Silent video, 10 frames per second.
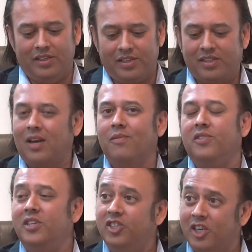discover
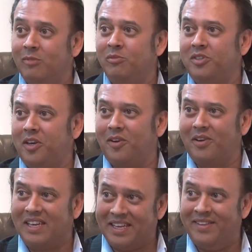the gems that are
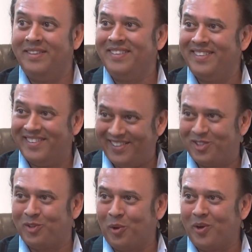in the
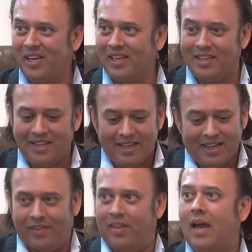story,
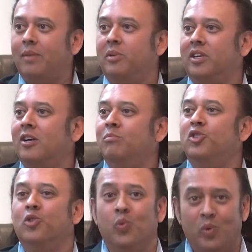and that becomes
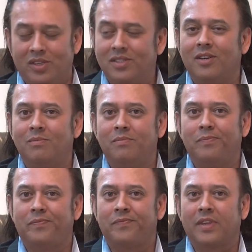your wisdom.
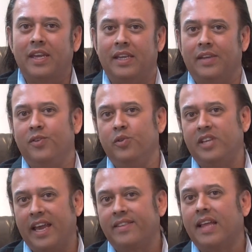And if you
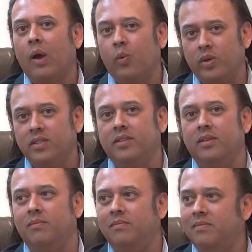take that
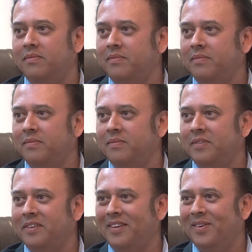wisdom
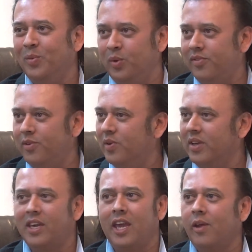with you
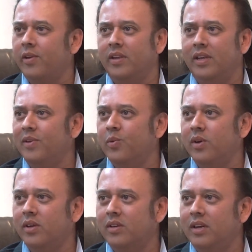and carry it
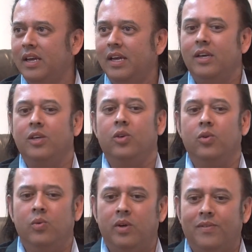everywhere,
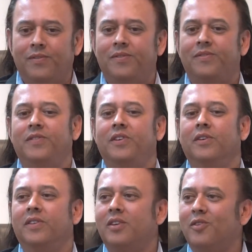you will
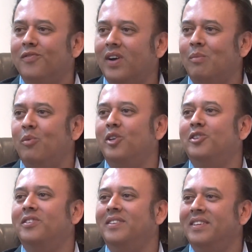feel that your
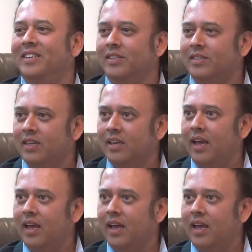vibration is